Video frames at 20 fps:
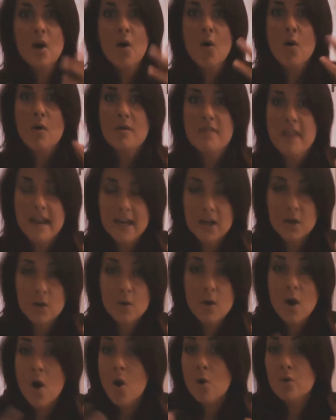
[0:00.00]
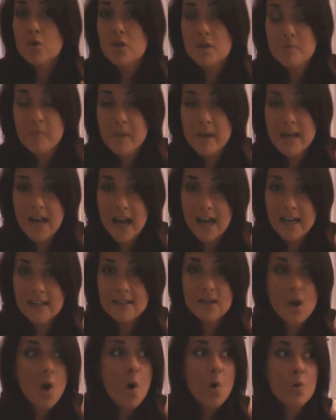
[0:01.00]
or thank you or just be
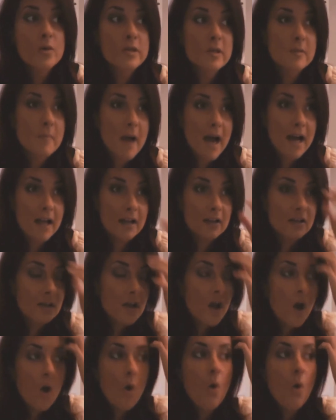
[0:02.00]
nice or smile